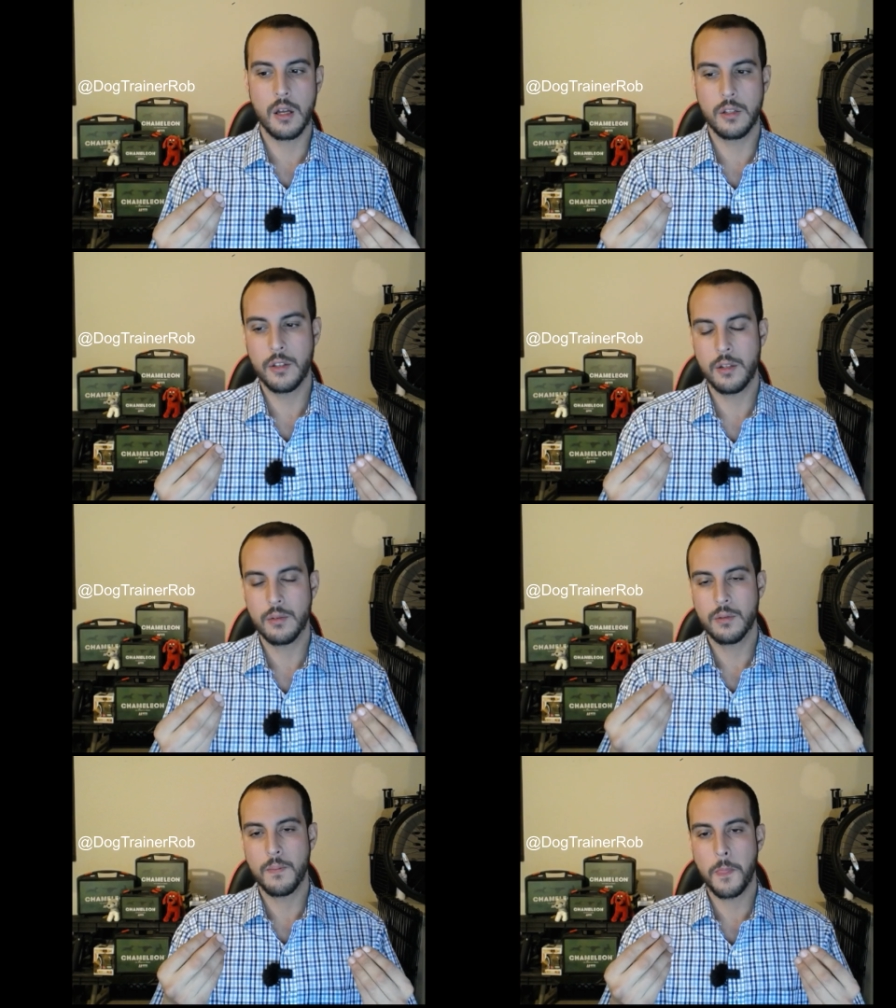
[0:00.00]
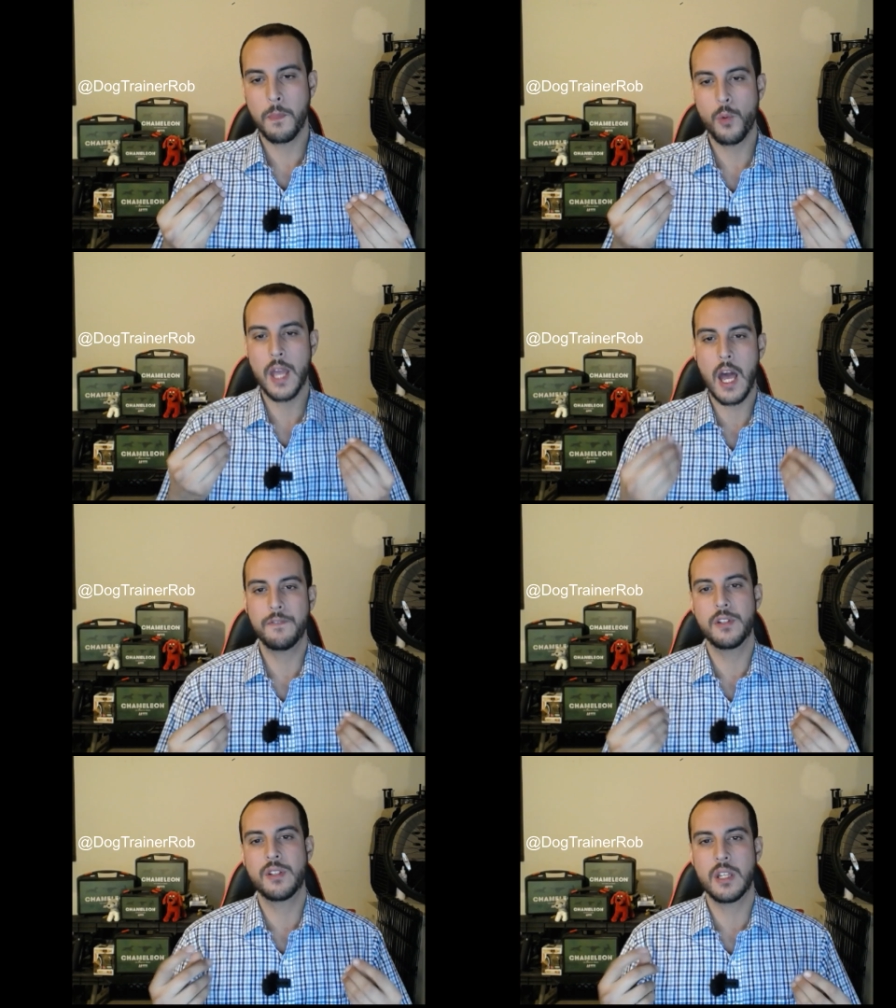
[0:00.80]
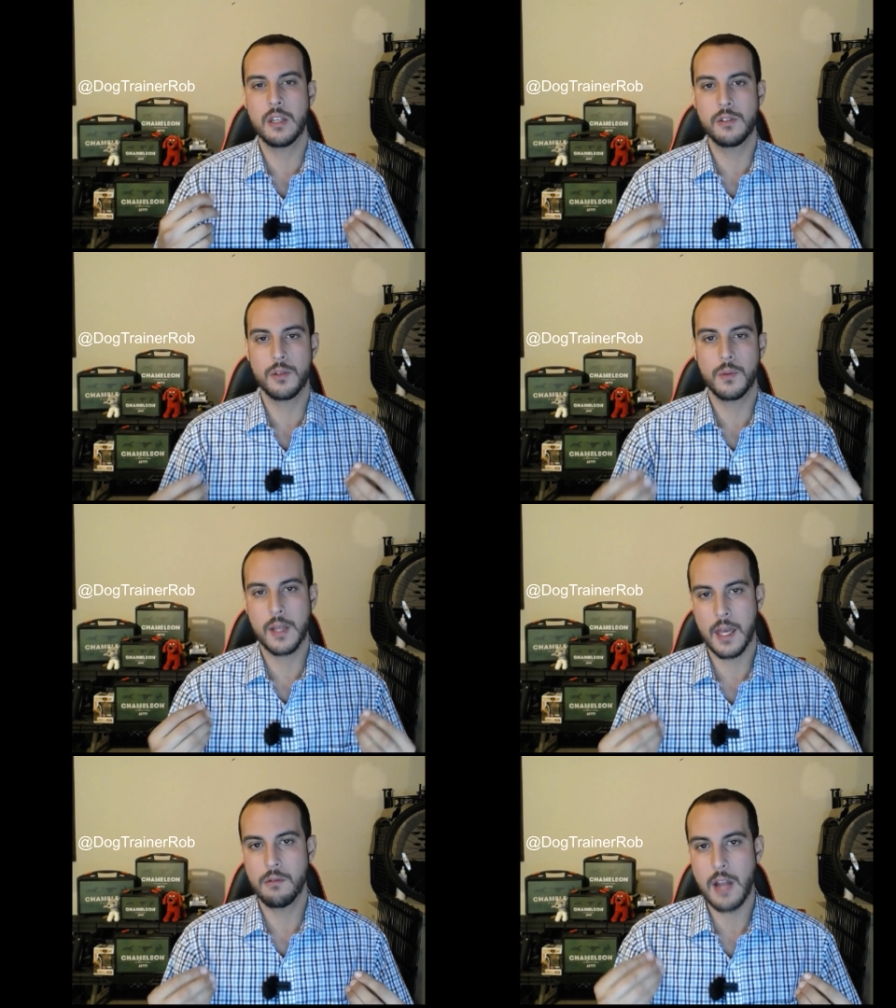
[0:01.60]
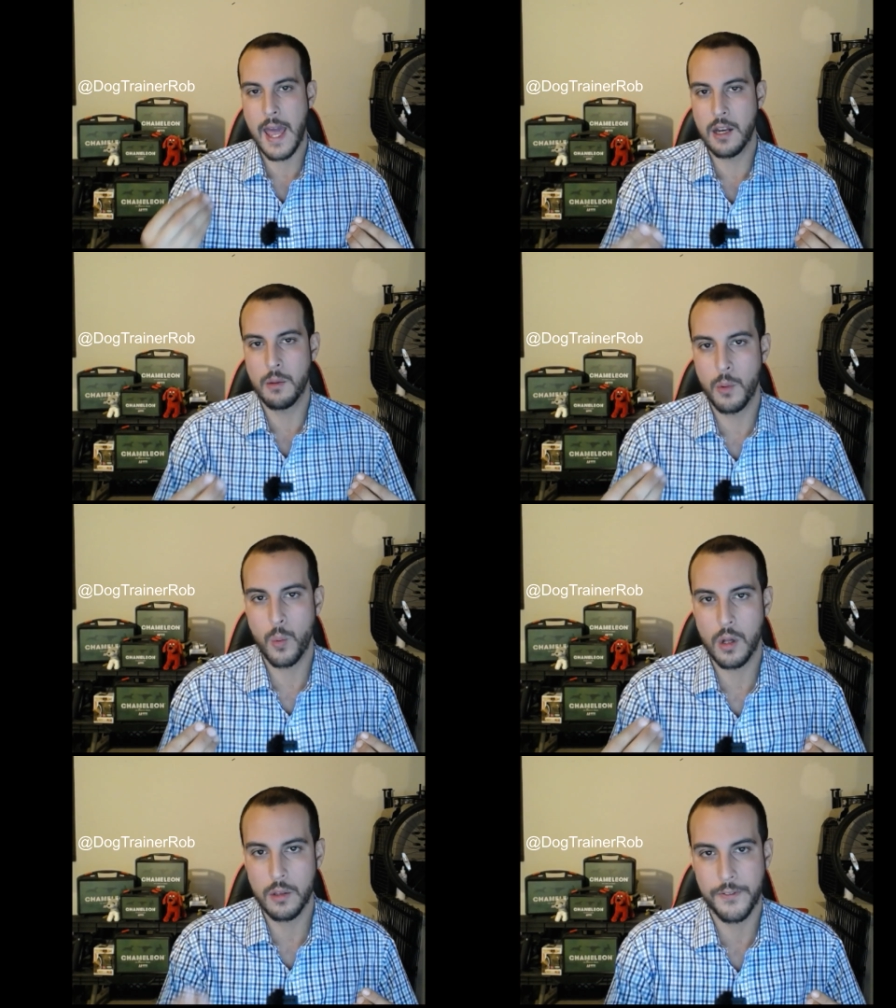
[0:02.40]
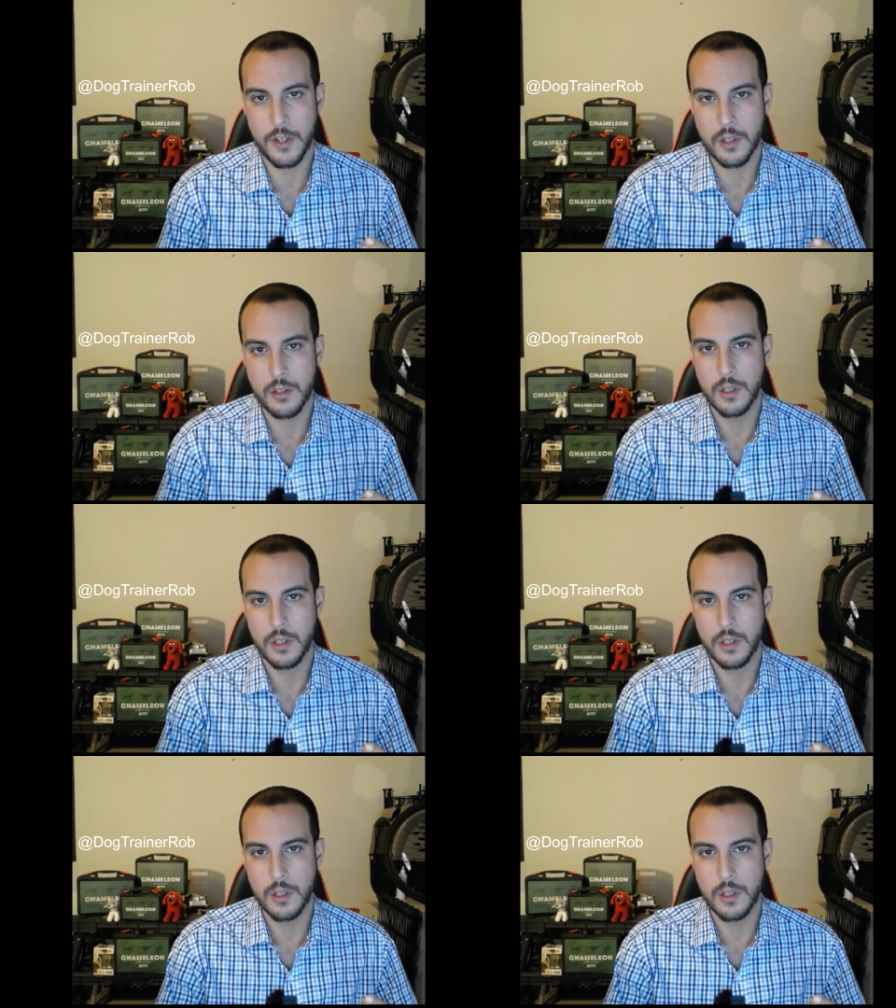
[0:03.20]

we have to take into account animal welfare.